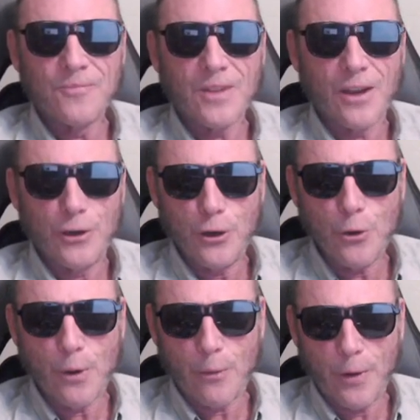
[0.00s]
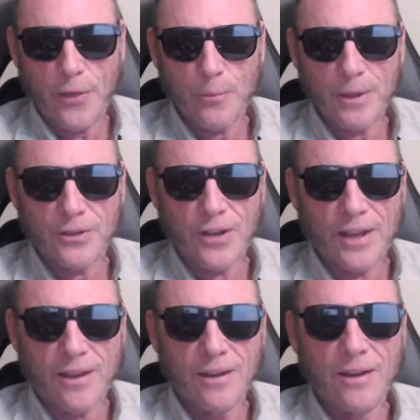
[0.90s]
a new
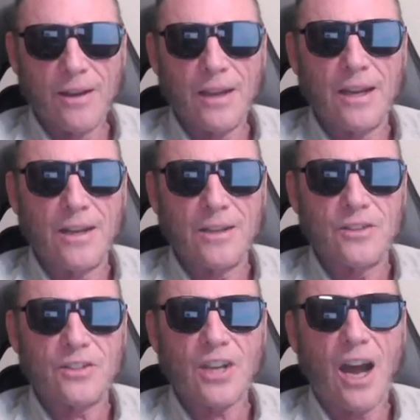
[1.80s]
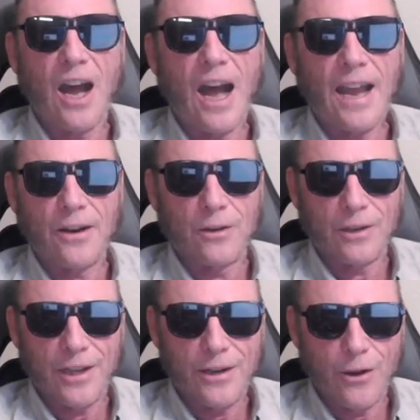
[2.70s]
arithmetic, an
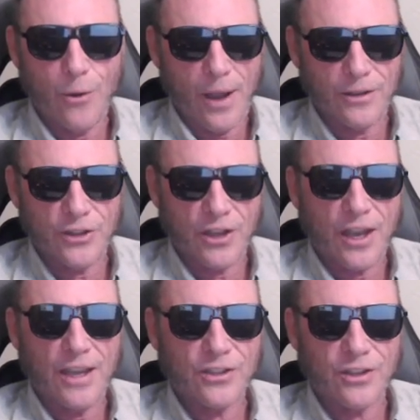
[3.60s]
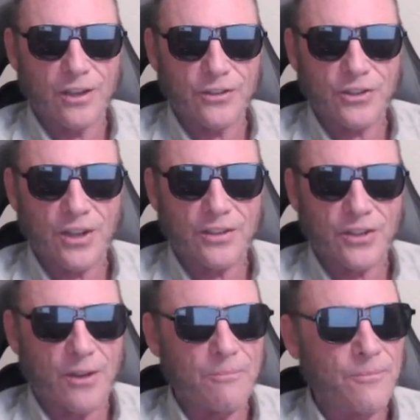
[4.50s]
entirely new educational
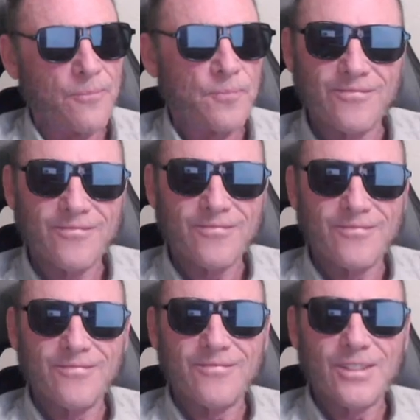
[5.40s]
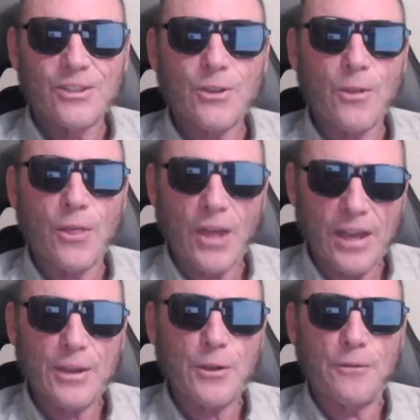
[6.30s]
system. So
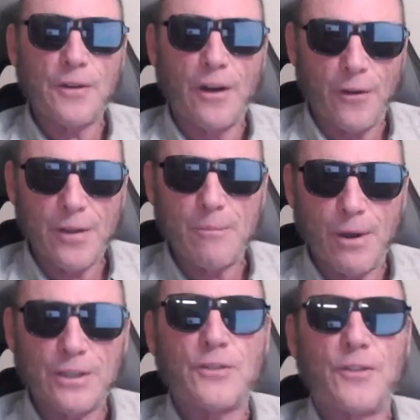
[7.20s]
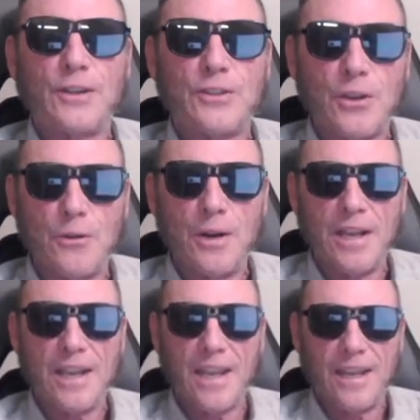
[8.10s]
thank you very much for
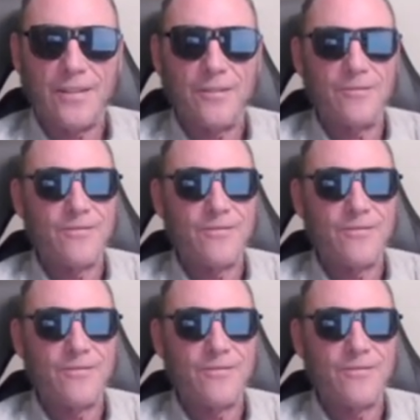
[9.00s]
tuning in.